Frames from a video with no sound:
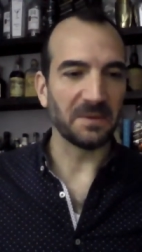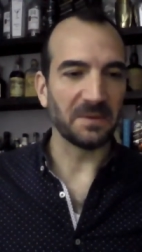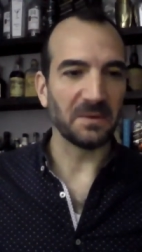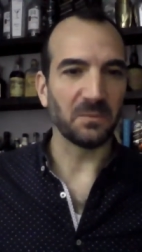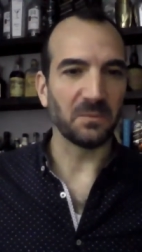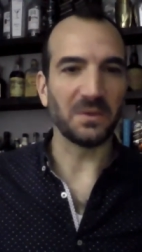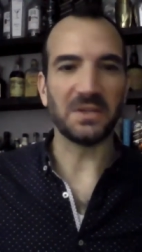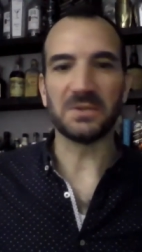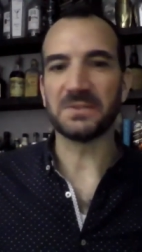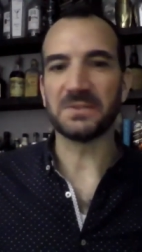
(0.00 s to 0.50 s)

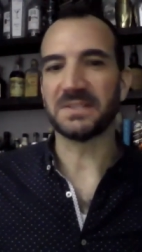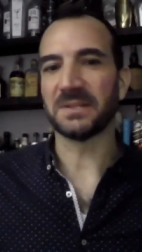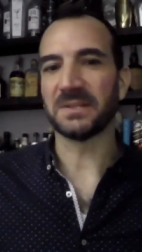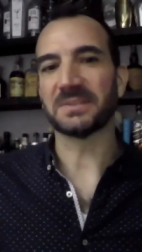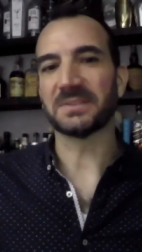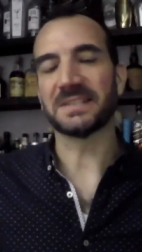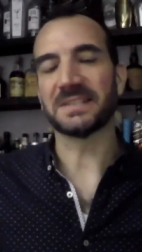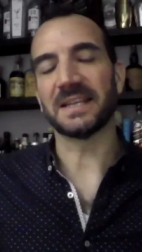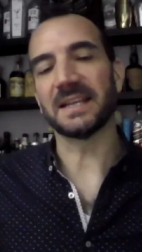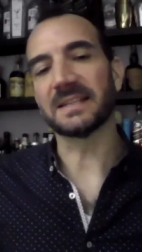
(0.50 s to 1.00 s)
we used
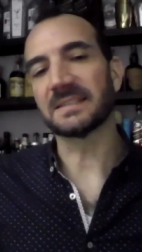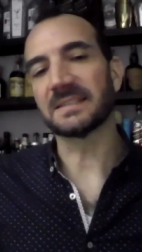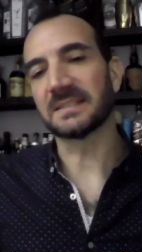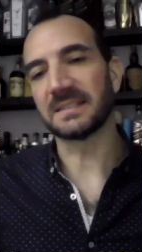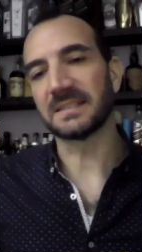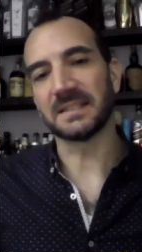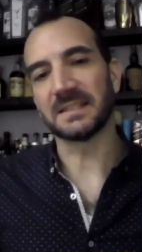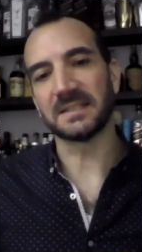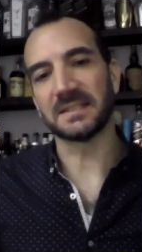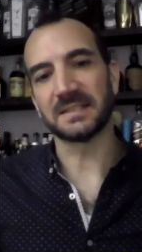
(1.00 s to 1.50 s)
those things
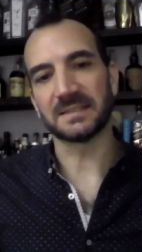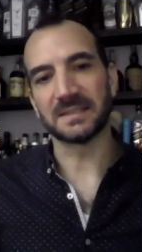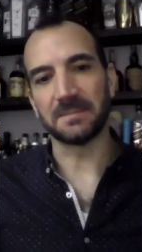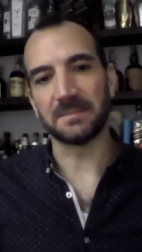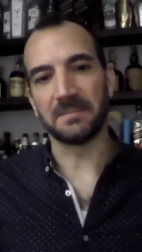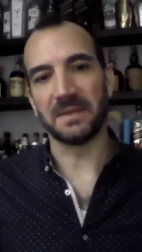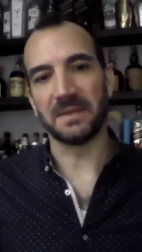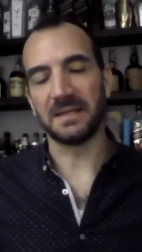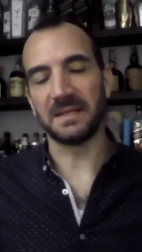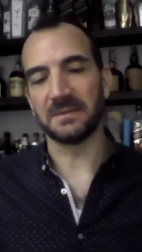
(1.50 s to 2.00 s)
to
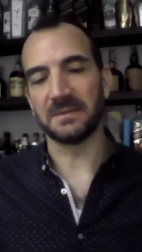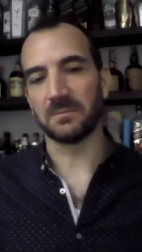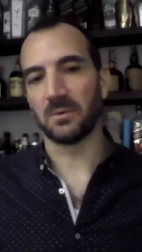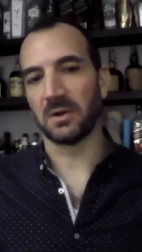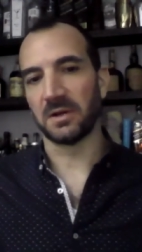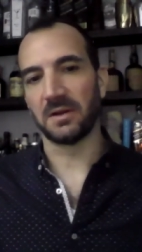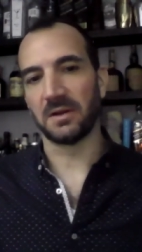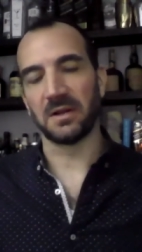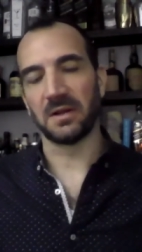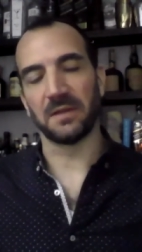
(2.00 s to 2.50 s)
meet
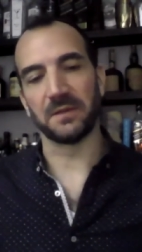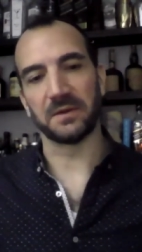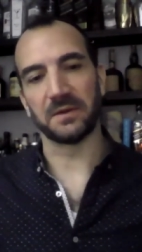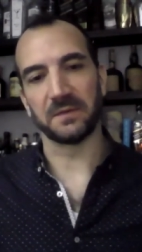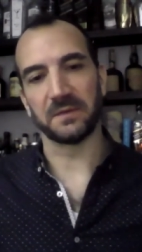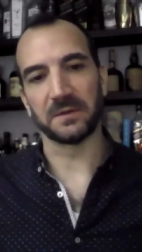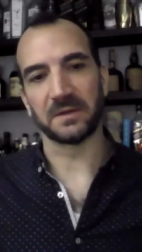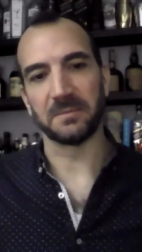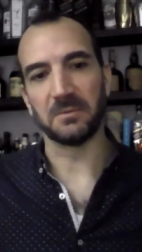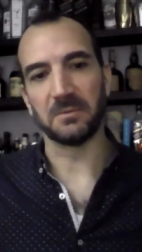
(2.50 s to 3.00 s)
one another.
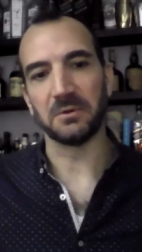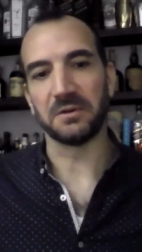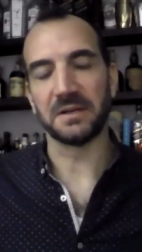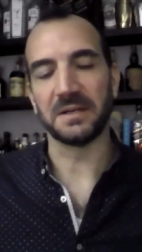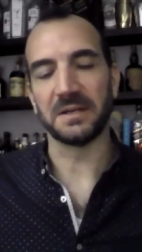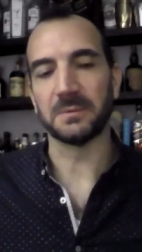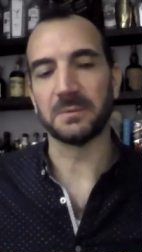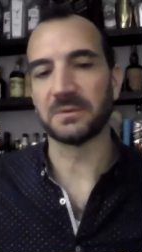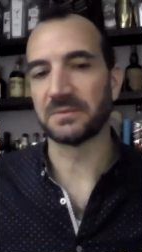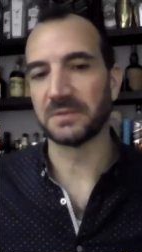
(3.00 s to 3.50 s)
The
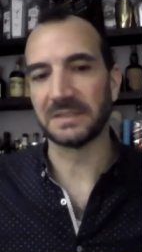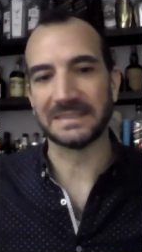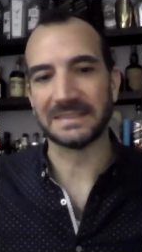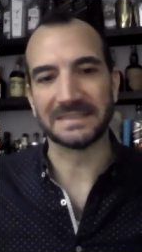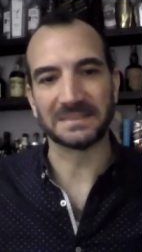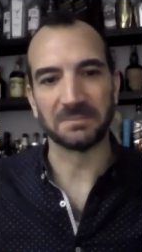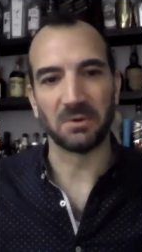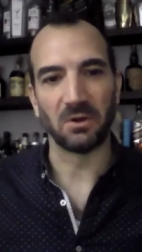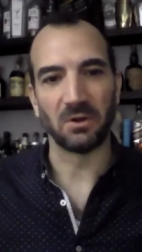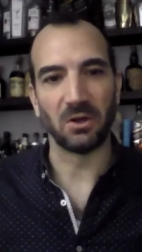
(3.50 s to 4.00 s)
community was really
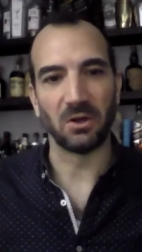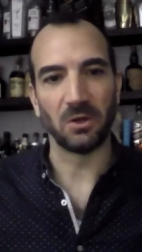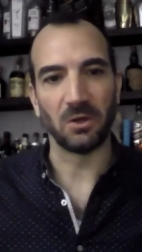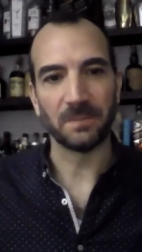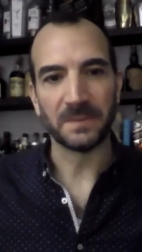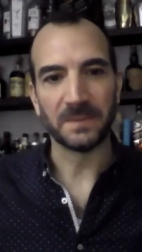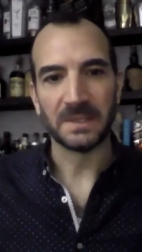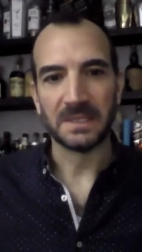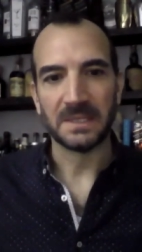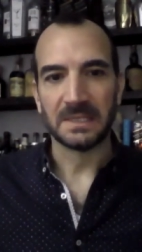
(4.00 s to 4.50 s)
small.
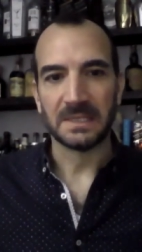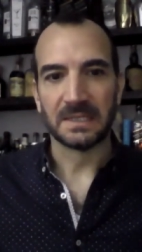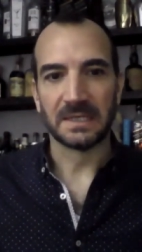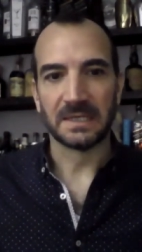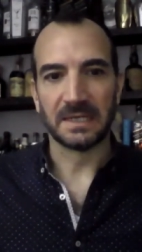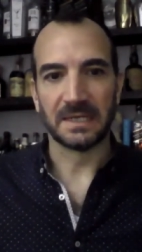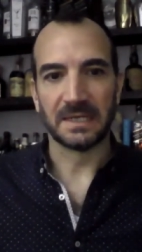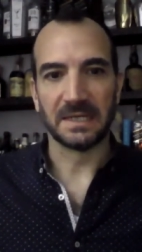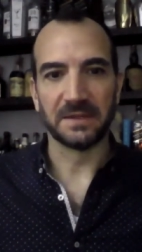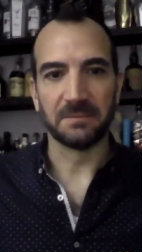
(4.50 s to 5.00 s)

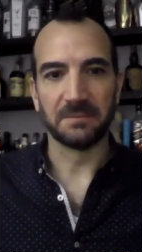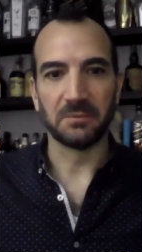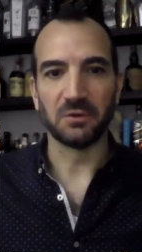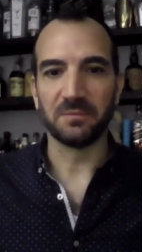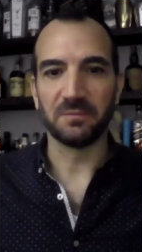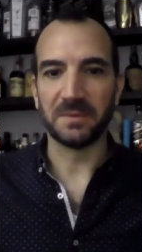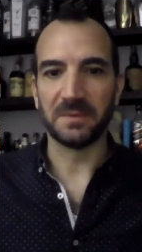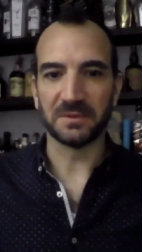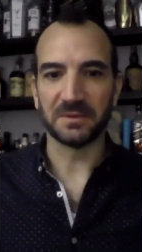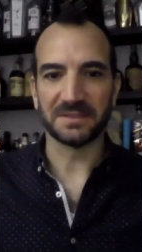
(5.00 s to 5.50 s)
The
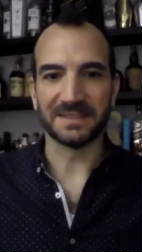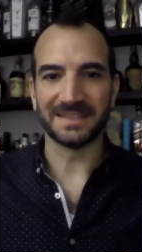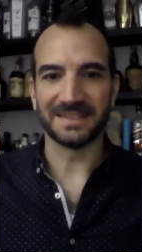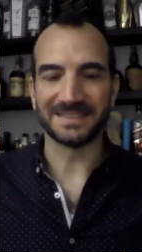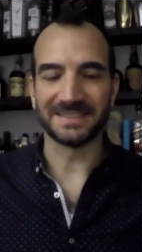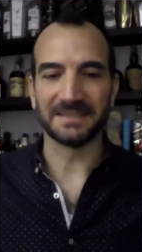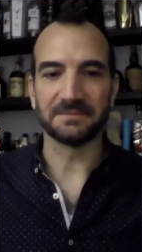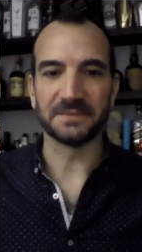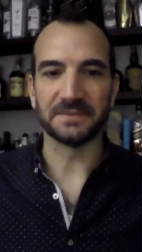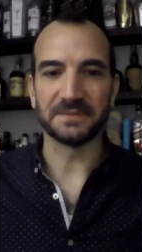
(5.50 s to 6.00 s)
movement was in
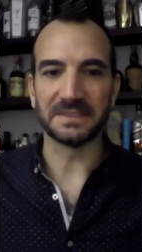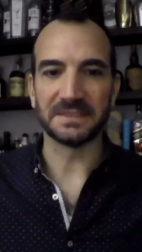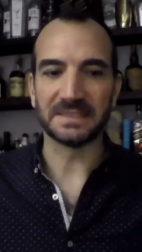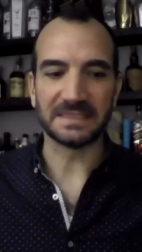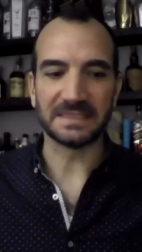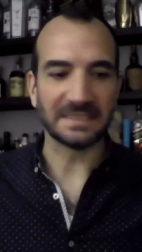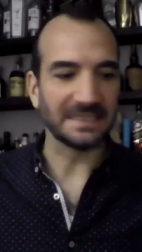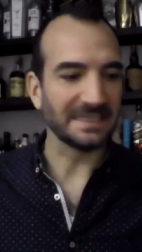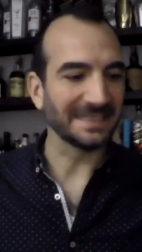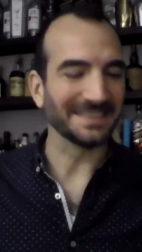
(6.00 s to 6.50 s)
its
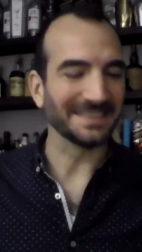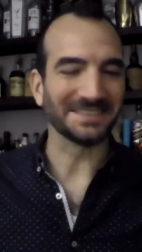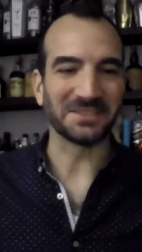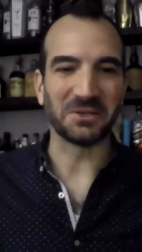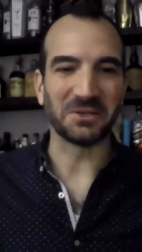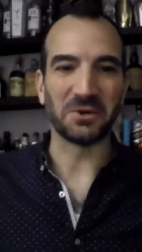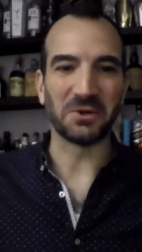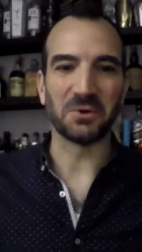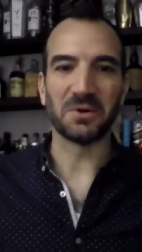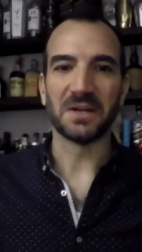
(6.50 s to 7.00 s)
infancy, and
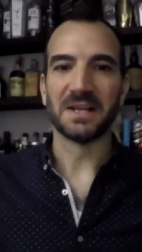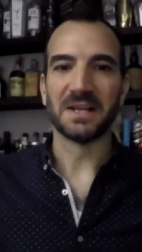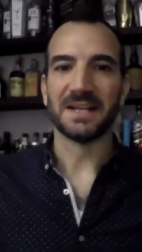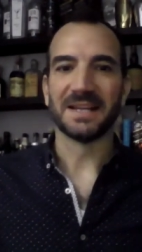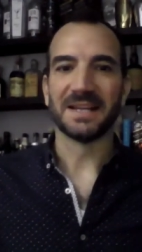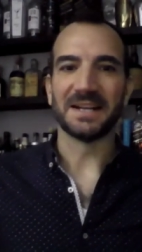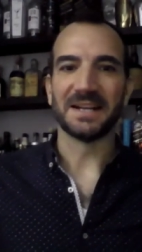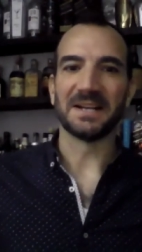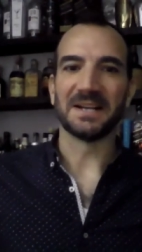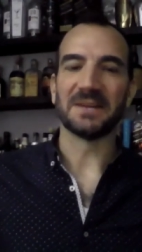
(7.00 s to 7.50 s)
so
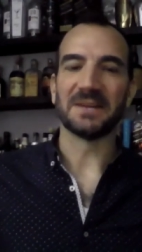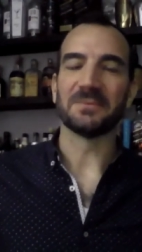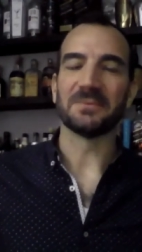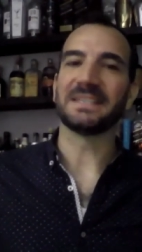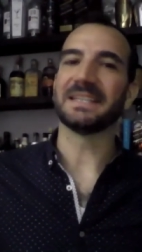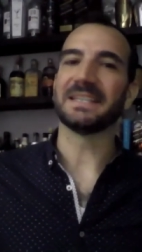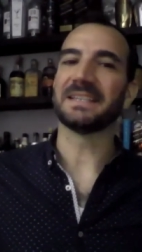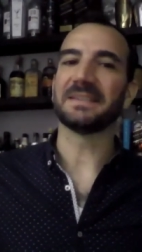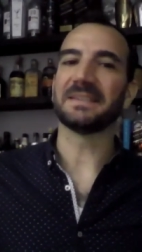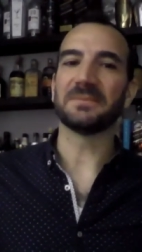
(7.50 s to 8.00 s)
we
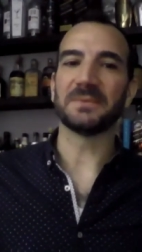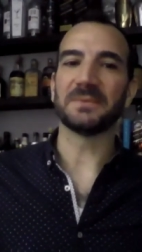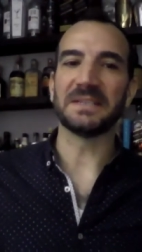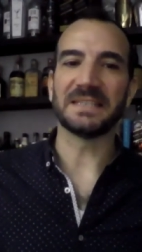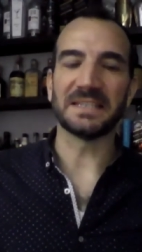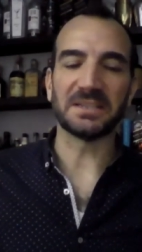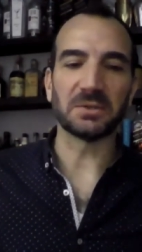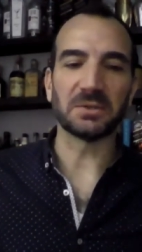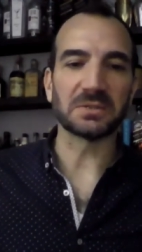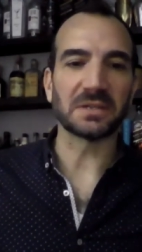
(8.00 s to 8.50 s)
did
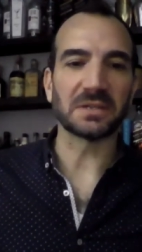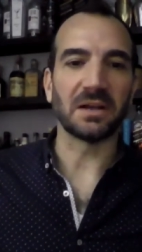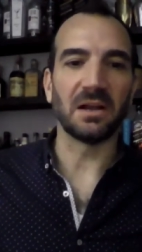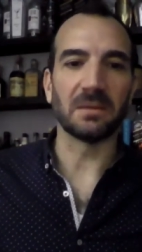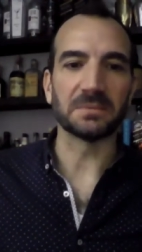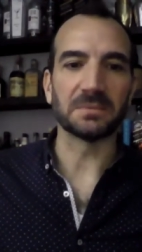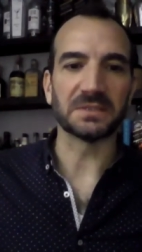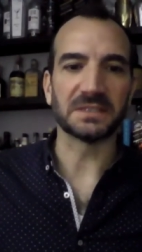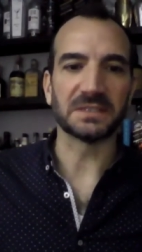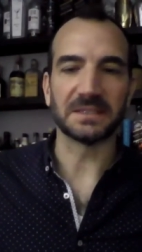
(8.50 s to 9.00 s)
those
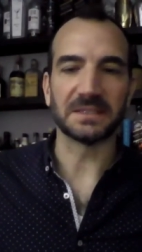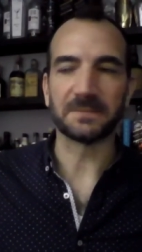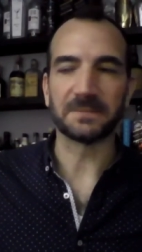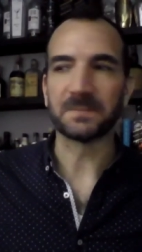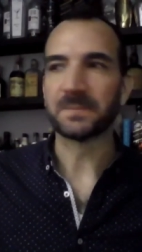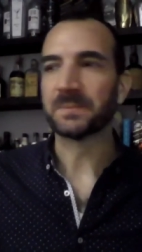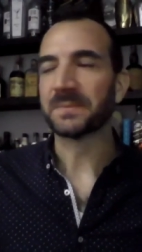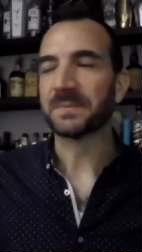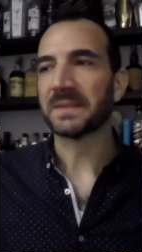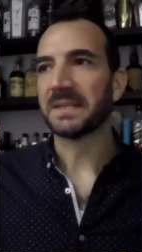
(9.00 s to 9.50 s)
comps to
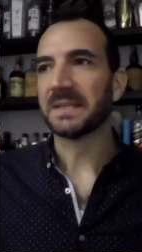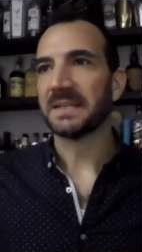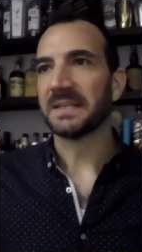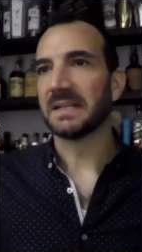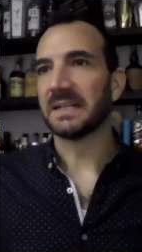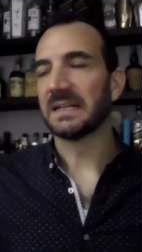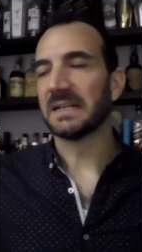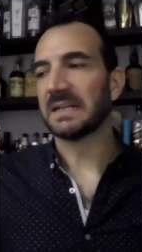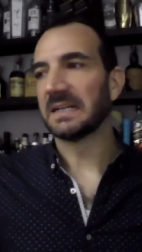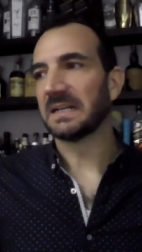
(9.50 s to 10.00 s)

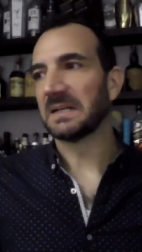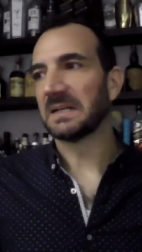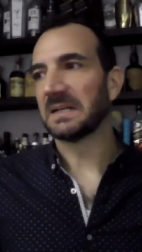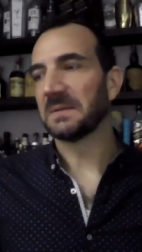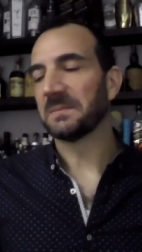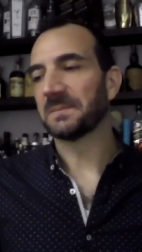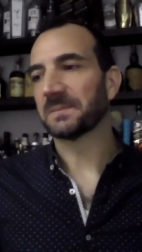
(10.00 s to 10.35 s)
kind